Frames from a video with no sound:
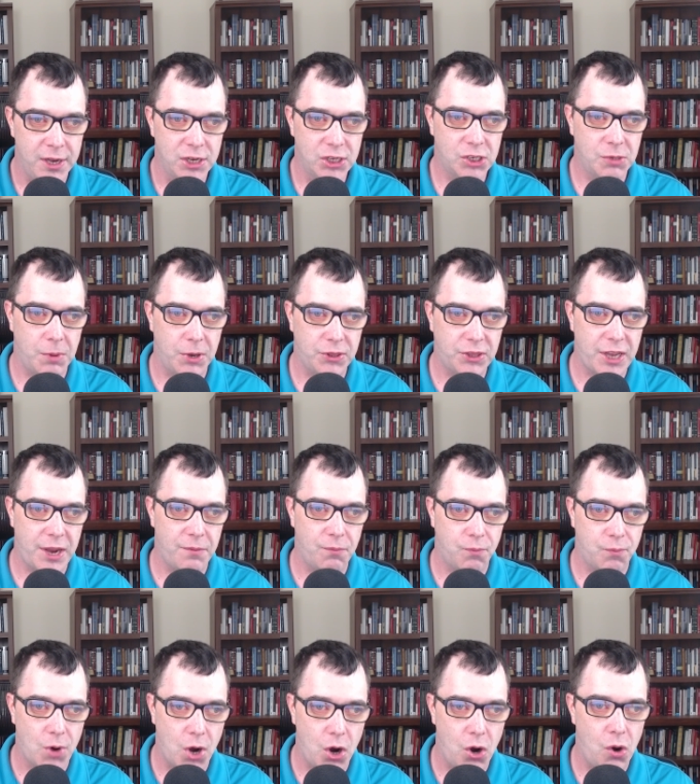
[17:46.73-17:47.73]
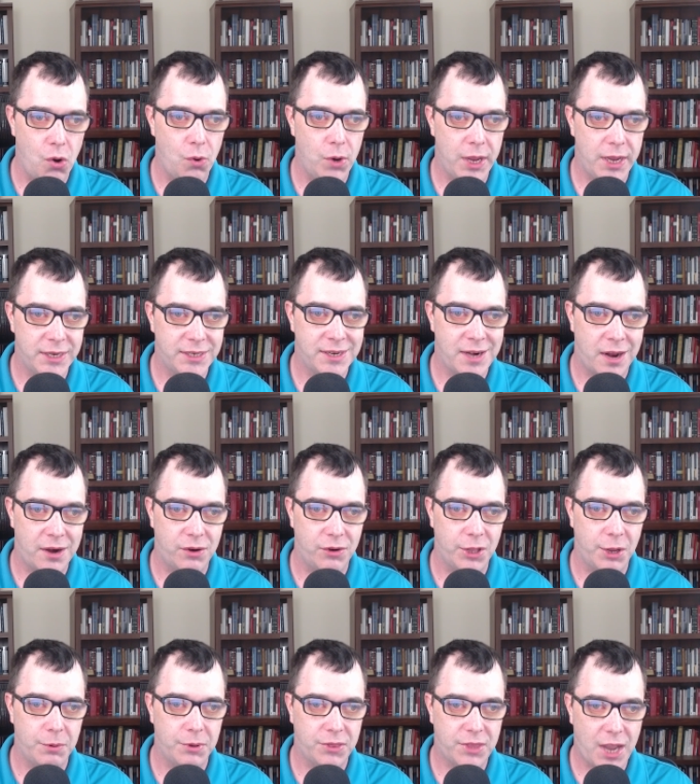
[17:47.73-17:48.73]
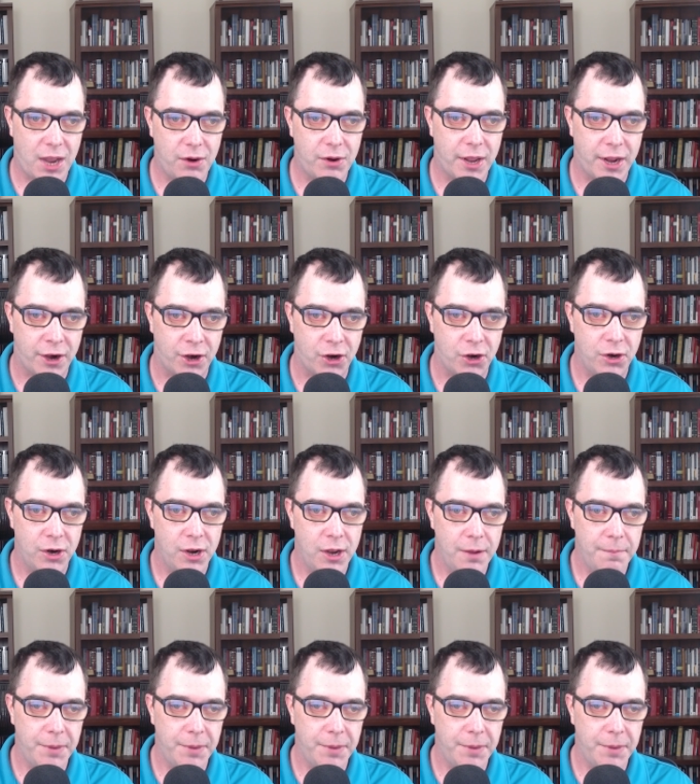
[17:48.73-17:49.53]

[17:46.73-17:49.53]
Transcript: so what they wrote is not only without error,